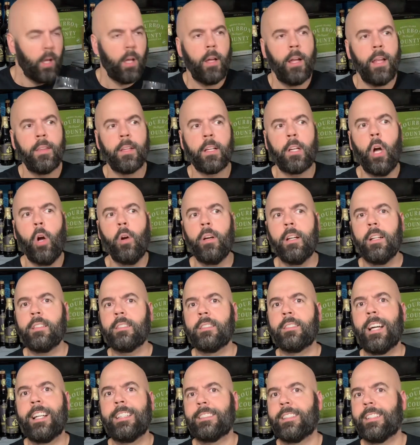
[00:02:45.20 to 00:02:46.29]
And the coconut's
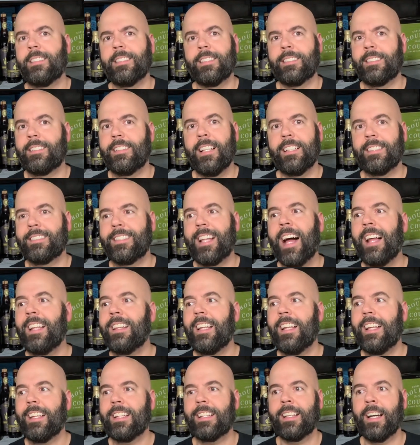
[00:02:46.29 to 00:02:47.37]
nice because it's not
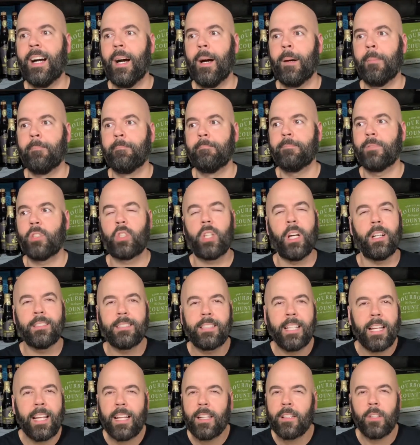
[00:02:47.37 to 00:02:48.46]
like
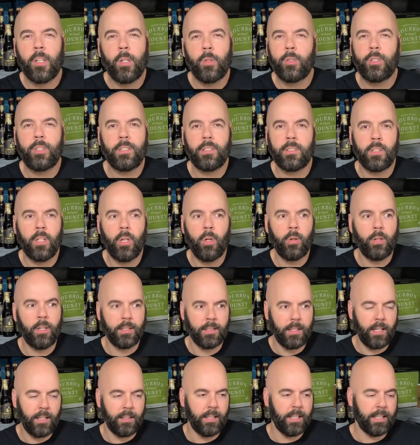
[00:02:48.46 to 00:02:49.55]
suntan lotion
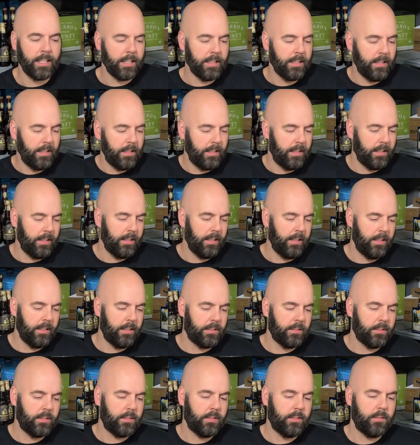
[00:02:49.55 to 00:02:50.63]
coconut. Like
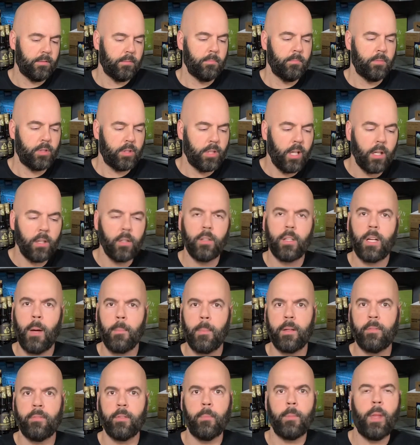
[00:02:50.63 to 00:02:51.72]
it's subtle
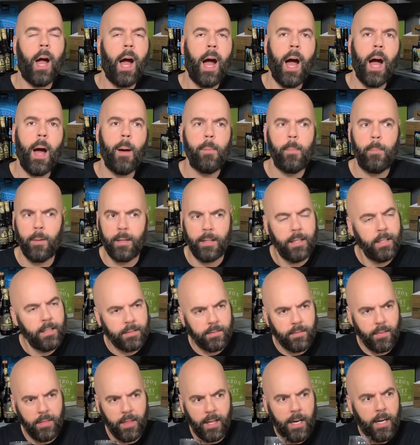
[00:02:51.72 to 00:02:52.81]
coming from the hop, but
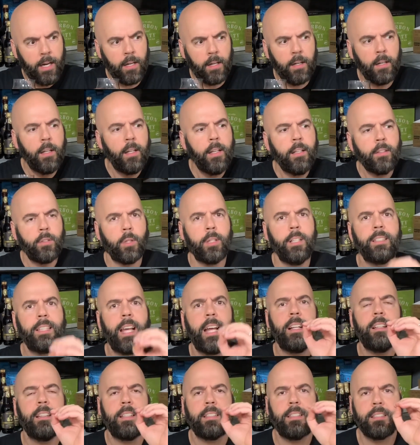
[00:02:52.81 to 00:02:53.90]
it's there. So it is
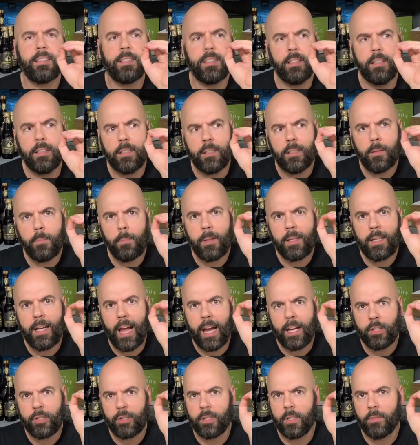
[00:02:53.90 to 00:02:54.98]
adding like this little bit
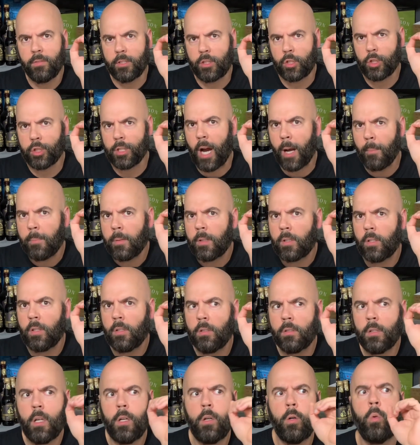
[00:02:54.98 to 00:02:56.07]
extra of a tropical
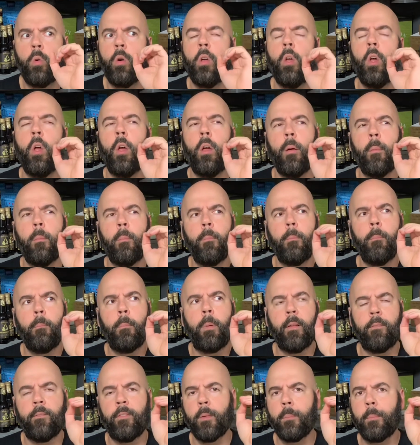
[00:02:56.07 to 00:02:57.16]
note.
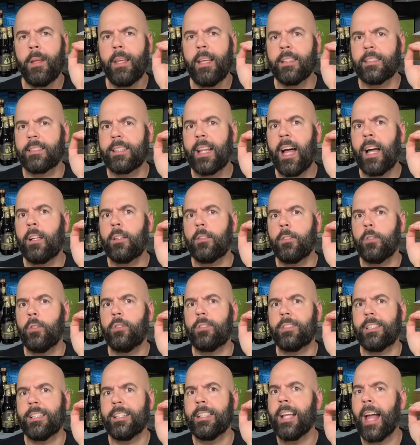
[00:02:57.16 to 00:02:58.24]
But for me, it's not
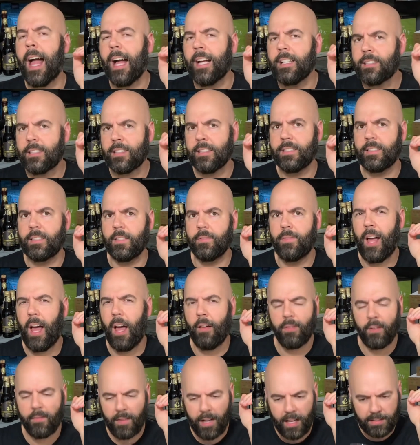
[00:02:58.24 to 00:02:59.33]
losing the essence of
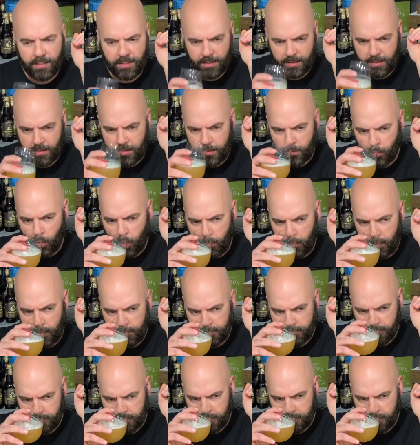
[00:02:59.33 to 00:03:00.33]
Hefeweizen in the aroma.